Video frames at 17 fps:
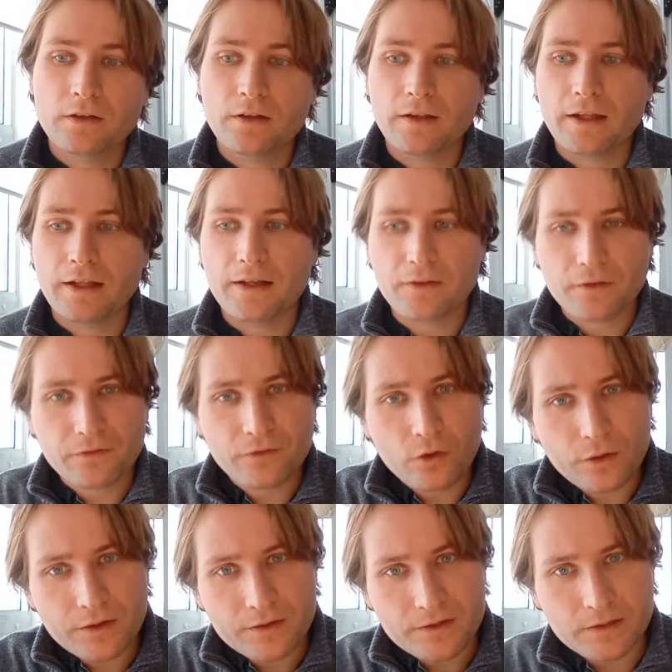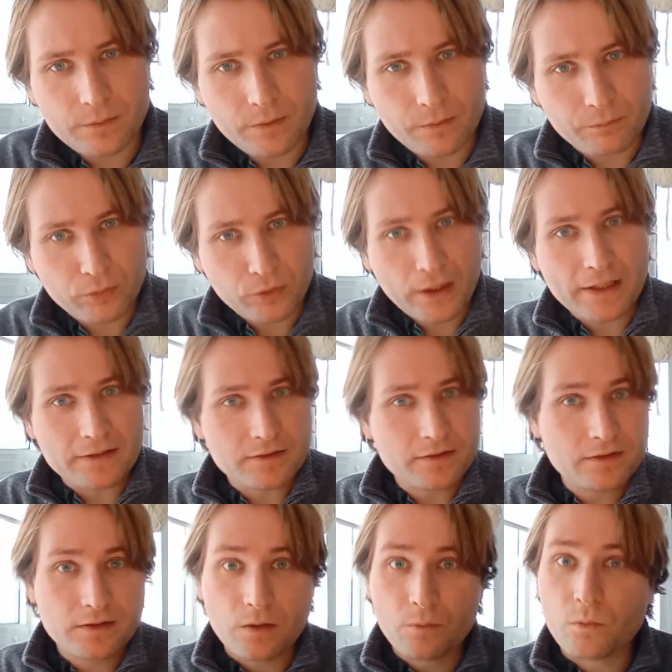The, uh, the focus has been
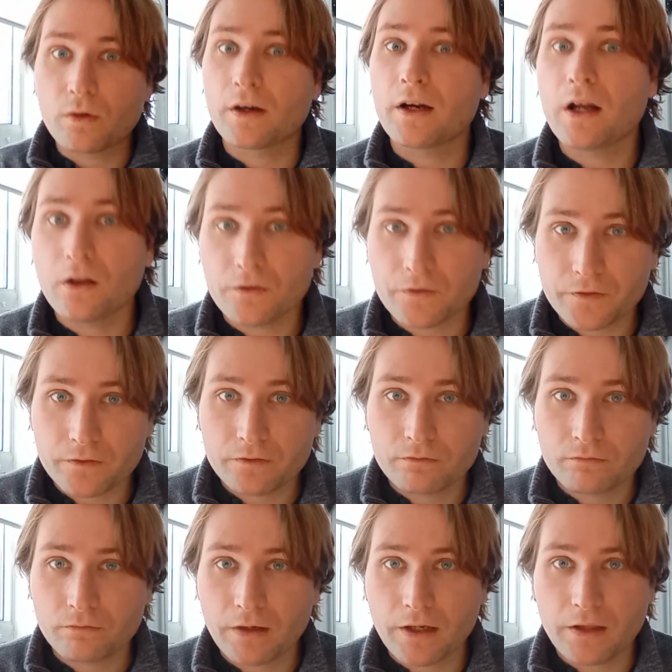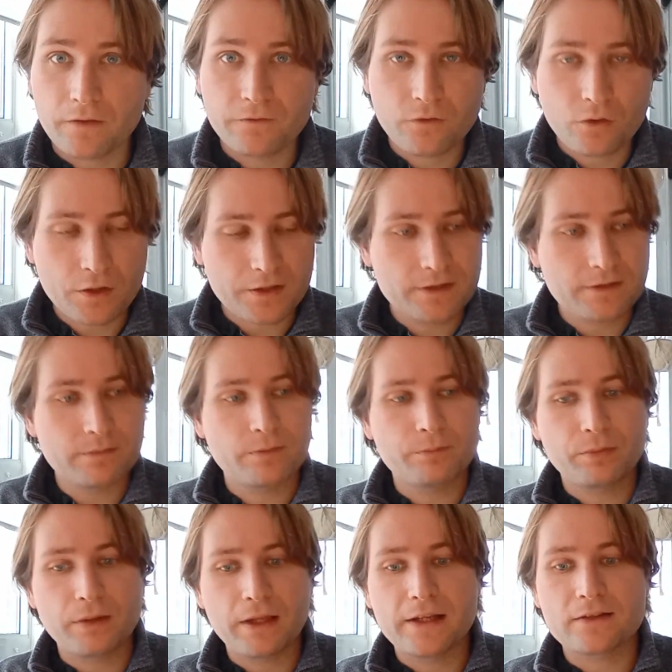placed somewhere else, right? The focus has
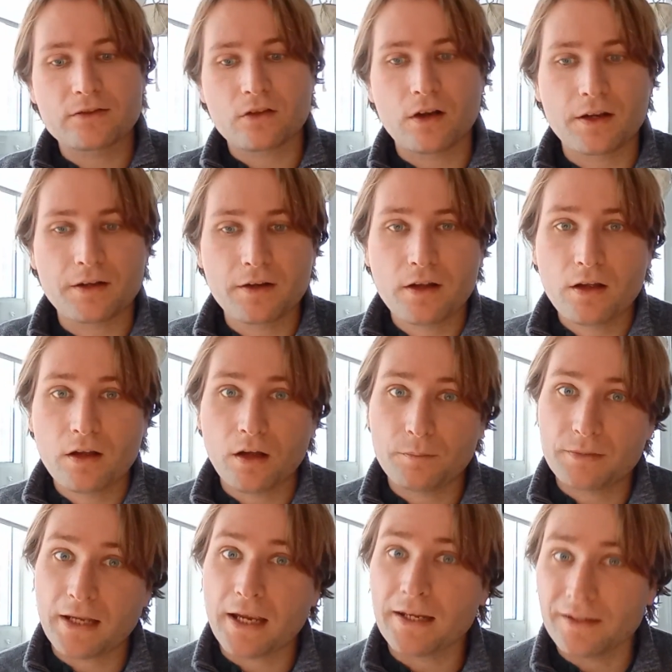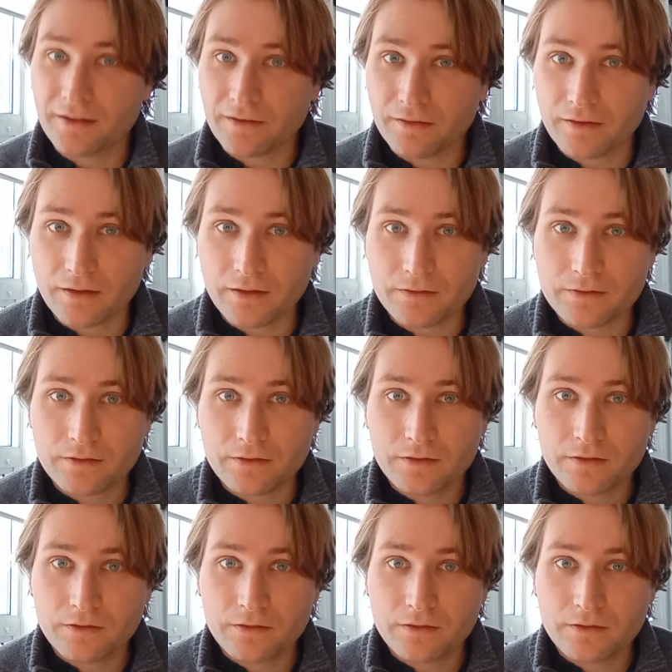been placed on obtaining things,